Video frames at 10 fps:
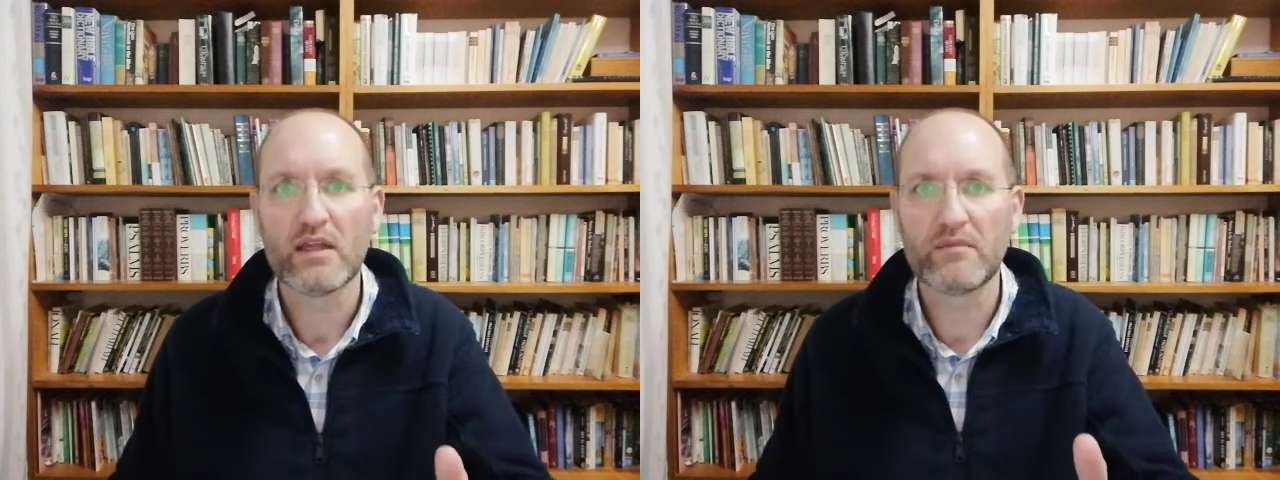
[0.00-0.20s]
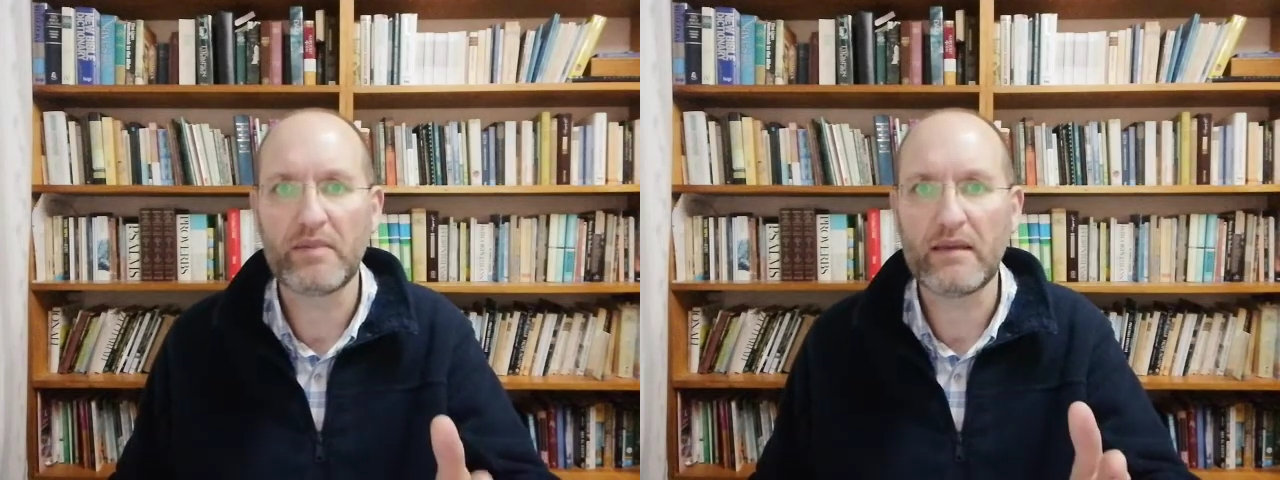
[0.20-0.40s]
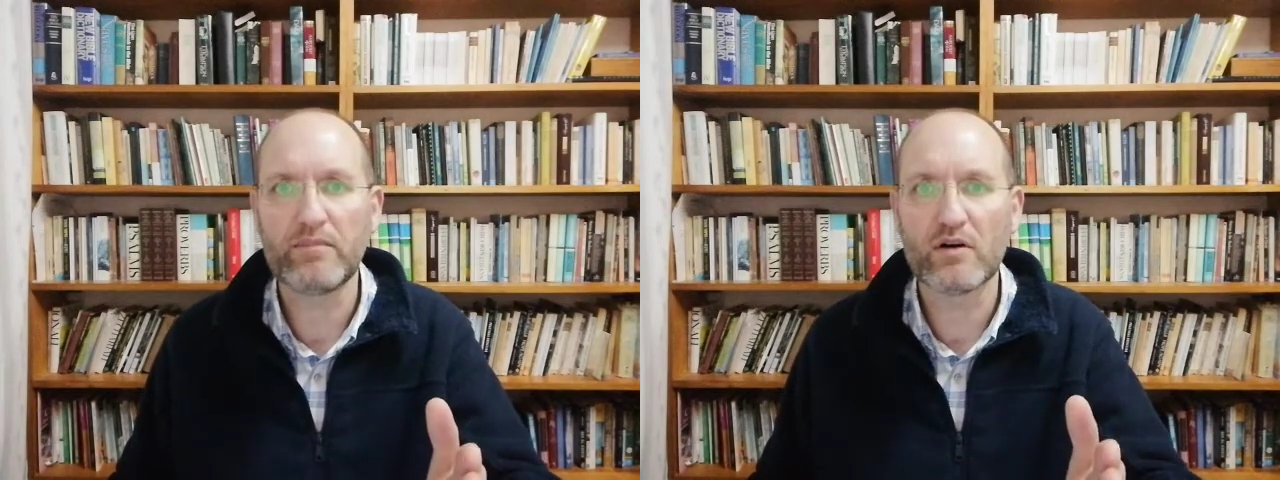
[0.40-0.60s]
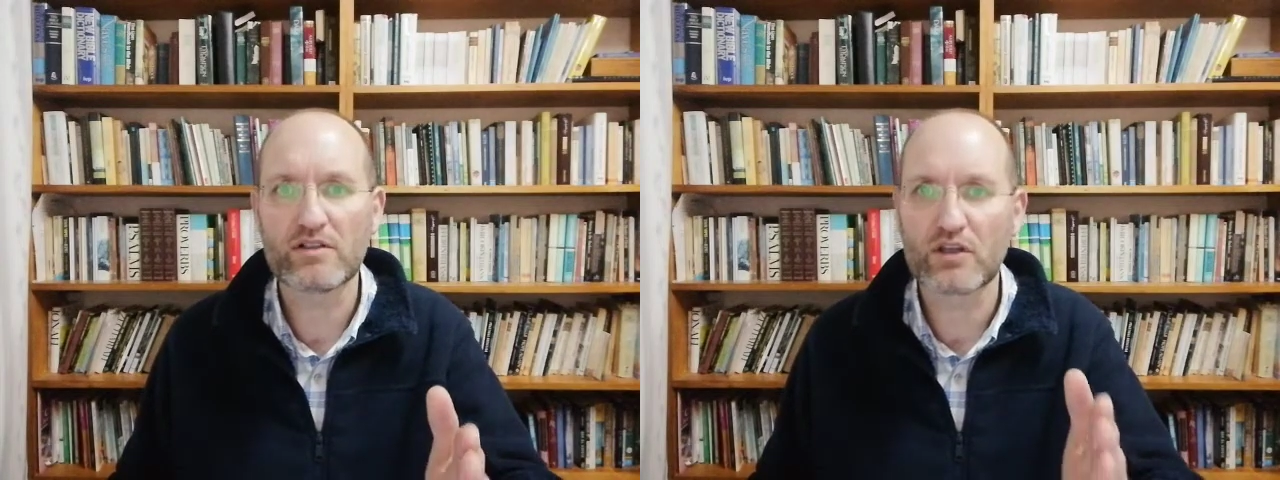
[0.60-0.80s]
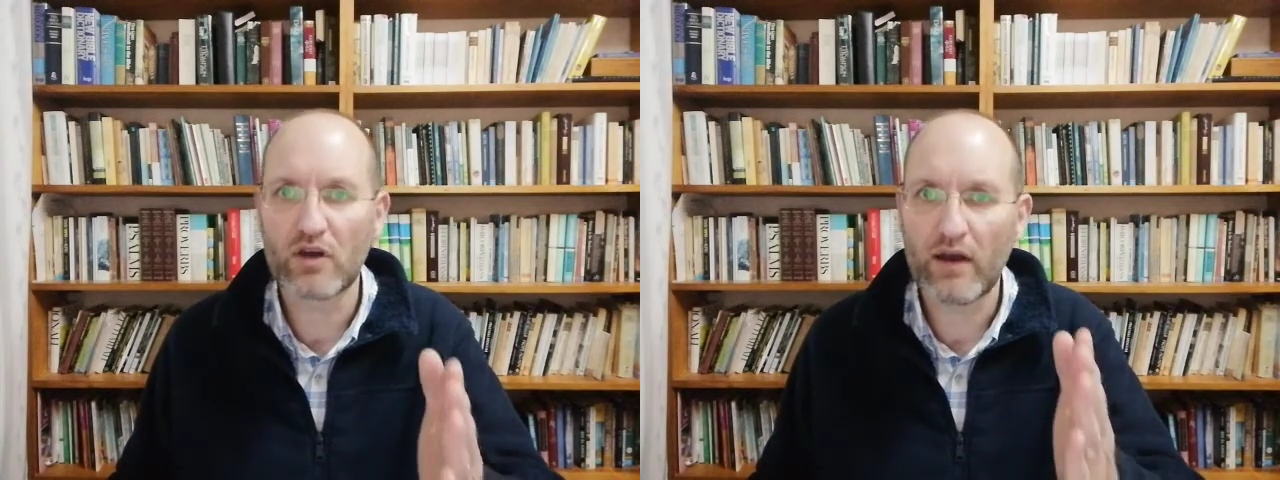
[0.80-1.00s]
The people are
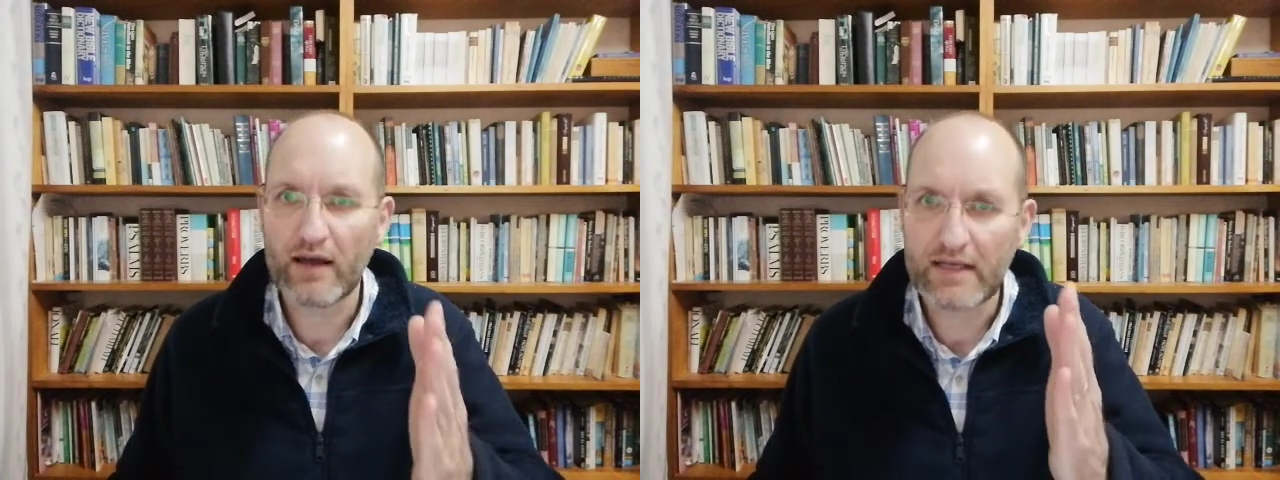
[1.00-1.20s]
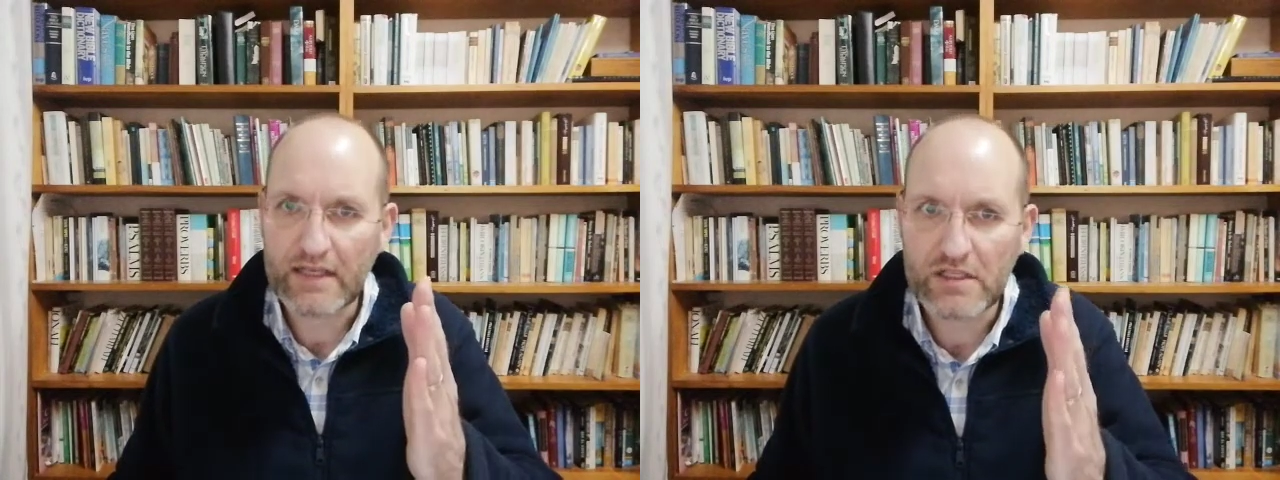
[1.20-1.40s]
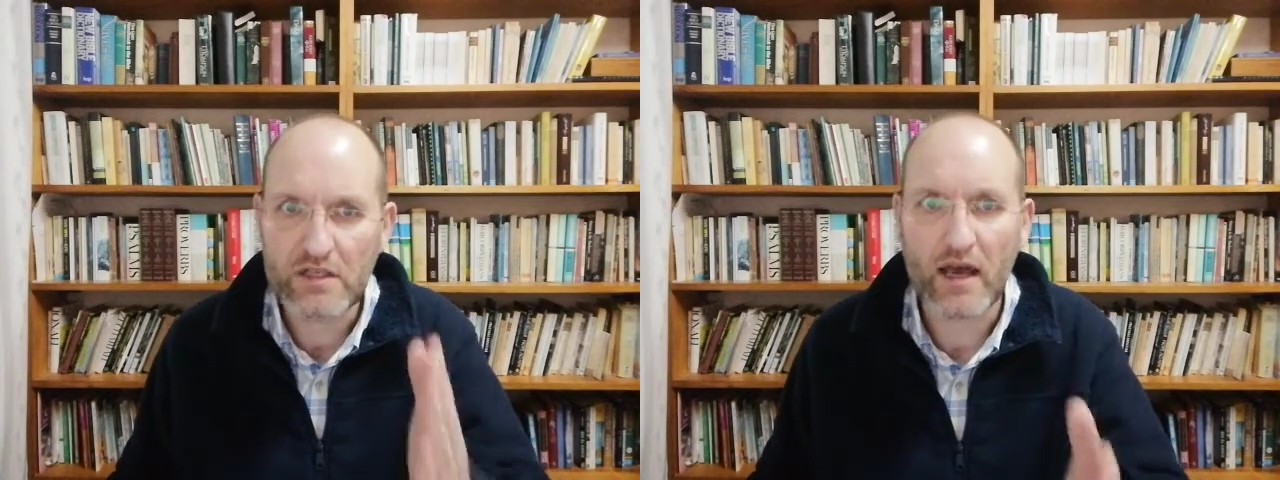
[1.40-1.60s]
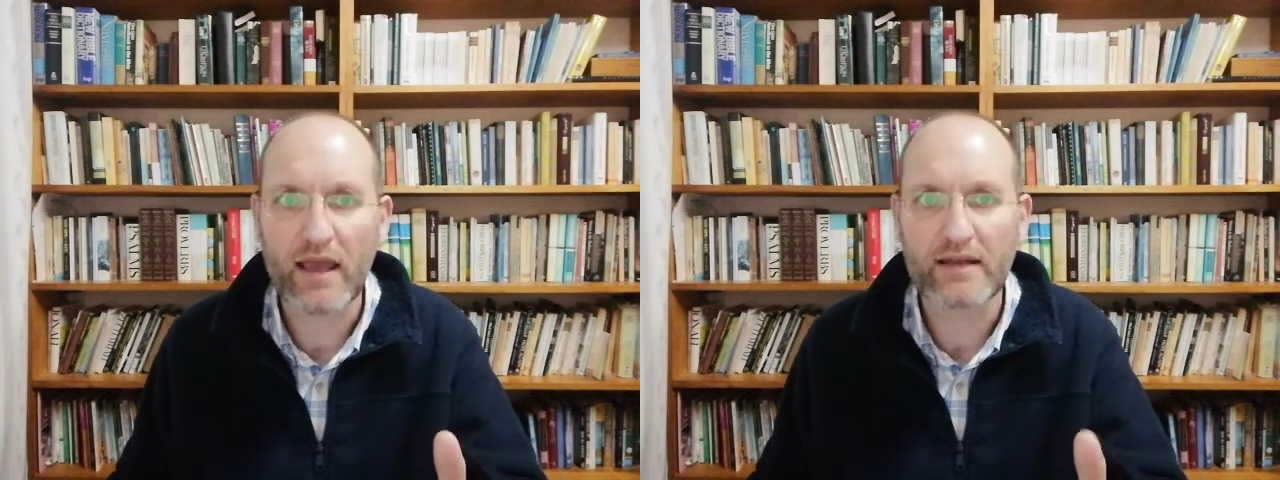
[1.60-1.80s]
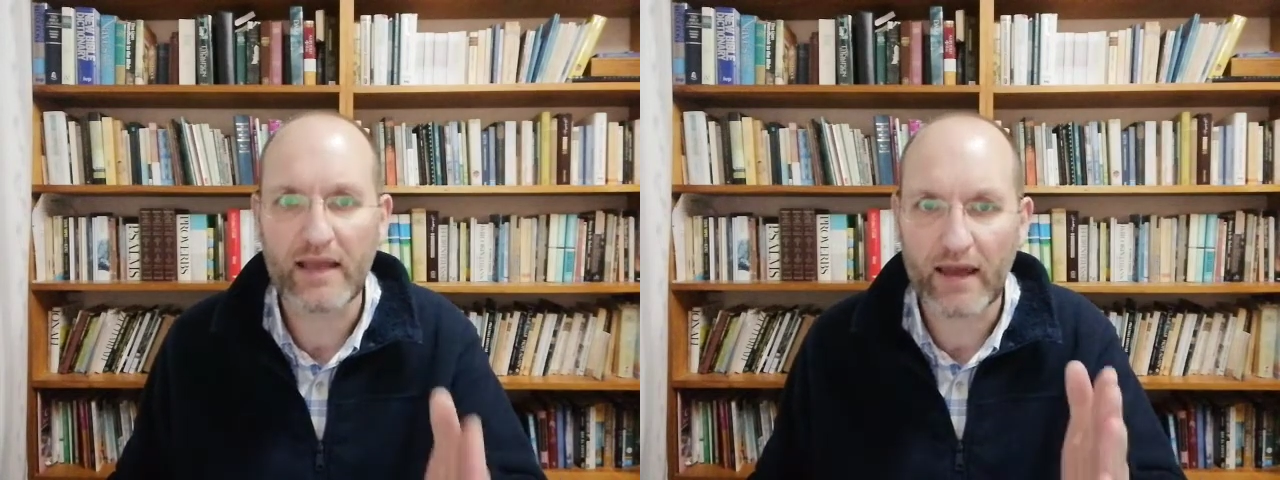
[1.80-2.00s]
to go out each day and